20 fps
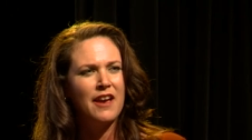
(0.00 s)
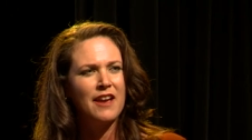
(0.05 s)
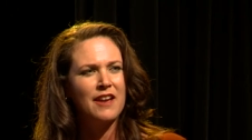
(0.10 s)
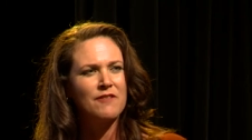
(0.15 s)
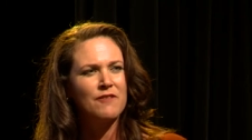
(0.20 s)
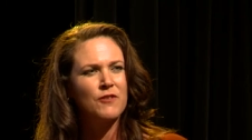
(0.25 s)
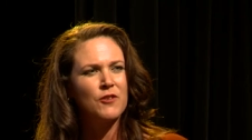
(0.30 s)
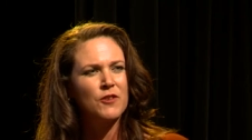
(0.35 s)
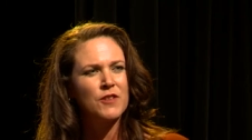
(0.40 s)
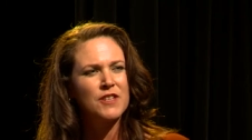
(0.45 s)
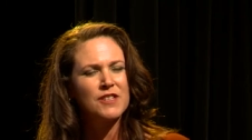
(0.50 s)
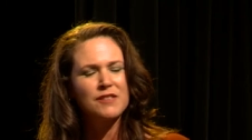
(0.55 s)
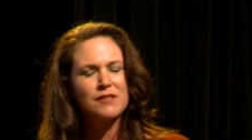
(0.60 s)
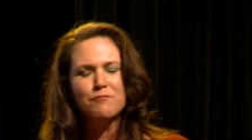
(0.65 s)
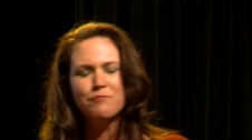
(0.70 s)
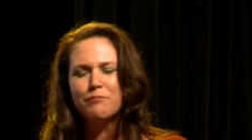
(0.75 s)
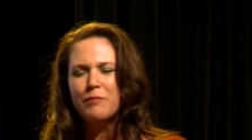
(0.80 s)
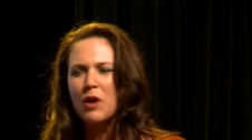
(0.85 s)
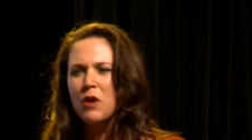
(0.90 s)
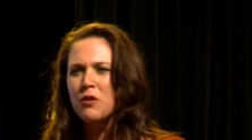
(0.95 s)
And for this
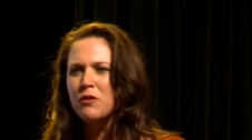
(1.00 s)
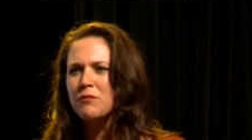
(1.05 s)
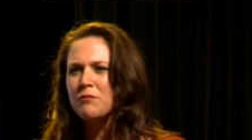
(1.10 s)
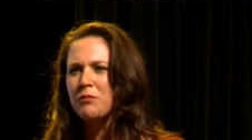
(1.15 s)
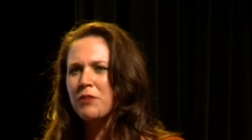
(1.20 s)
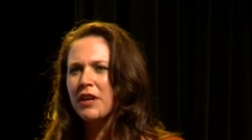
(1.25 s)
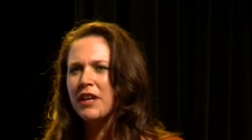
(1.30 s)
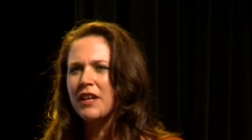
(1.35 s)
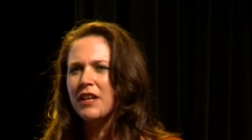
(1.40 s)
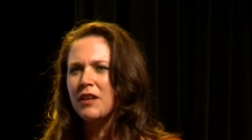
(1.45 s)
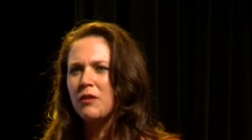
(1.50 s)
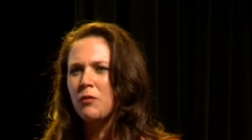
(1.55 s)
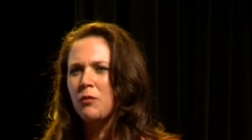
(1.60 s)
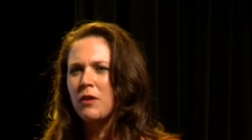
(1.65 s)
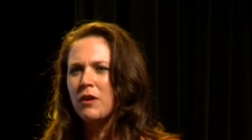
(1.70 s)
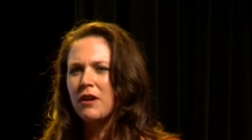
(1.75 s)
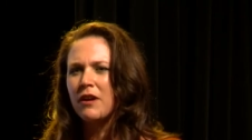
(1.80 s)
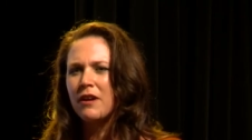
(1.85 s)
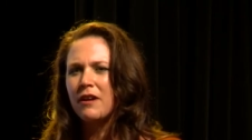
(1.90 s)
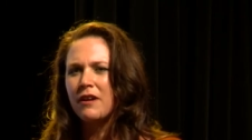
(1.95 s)
bone breaking
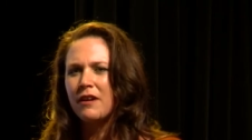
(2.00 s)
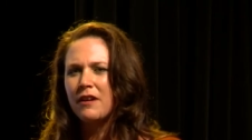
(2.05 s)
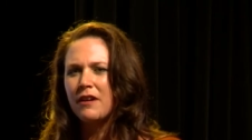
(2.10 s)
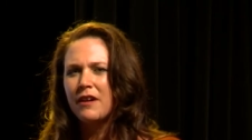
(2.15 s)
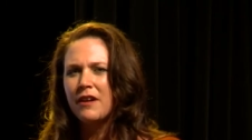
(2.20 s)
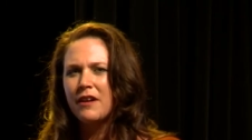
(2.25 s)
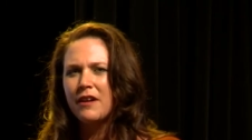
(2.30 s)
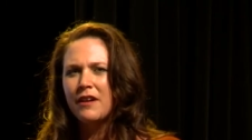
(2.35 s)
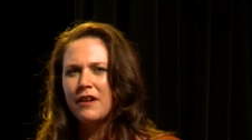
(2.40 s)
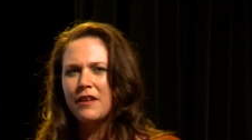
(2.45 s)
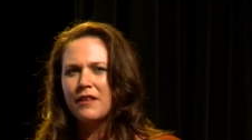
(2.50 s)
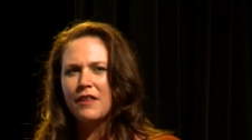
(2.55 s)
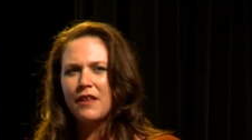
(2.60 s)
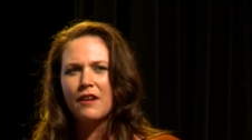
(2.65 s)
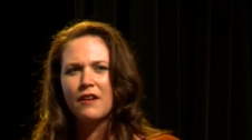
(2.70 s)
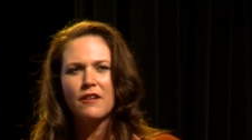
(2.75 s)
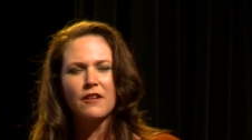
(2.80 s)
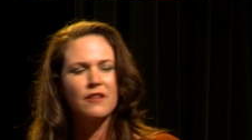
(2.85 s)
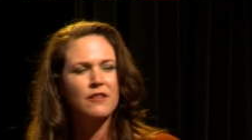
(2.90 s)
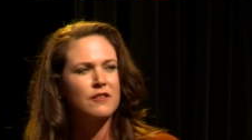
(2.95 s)
work, they
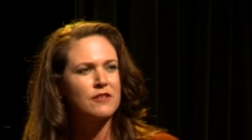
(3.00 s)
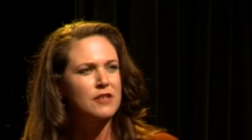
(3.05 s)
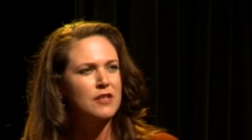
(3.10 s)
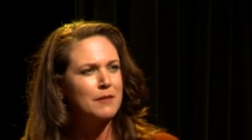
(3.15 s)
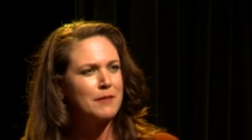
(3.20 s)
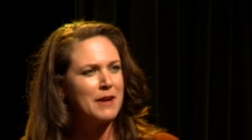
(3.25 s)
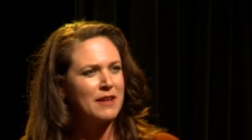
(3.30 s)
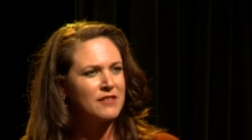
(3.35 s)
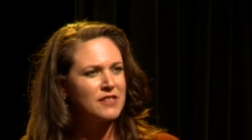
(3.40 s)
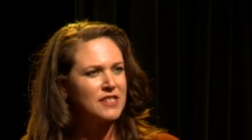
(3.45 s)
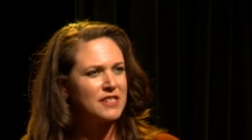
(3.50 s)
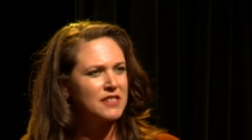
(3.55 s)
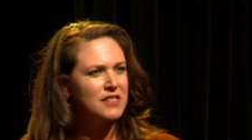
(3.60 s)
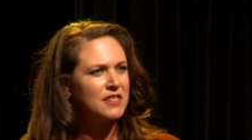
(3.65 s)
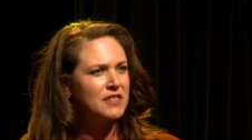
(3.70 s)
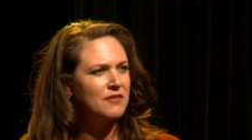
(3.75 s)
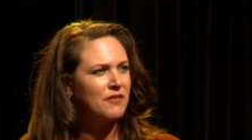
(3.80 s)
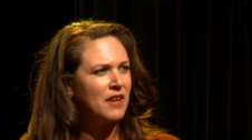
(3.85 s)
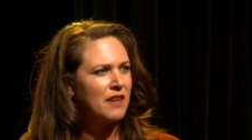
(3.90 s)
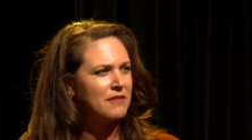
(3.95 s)
earned about
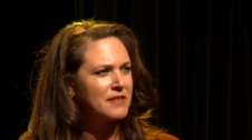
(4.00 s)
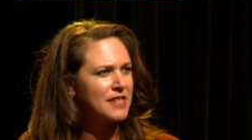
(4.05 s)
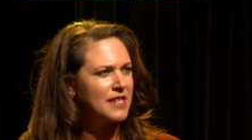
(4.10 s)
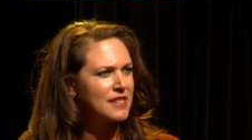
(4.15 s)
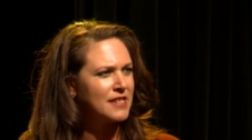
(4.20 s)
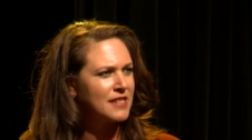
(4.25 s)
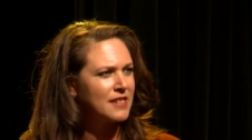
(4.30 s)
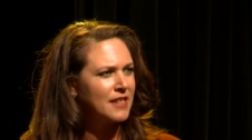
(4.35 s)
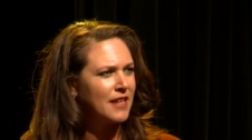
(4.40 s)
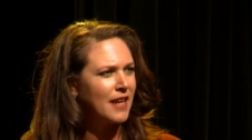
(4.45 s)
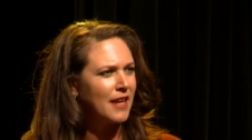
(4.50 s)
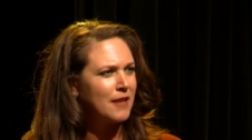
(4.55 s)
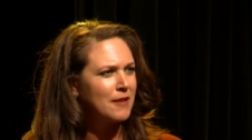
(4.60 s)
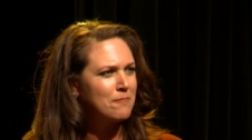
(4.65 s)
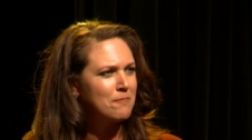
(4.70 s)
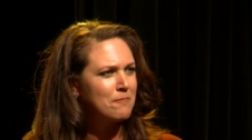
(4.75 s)
65 cents a day.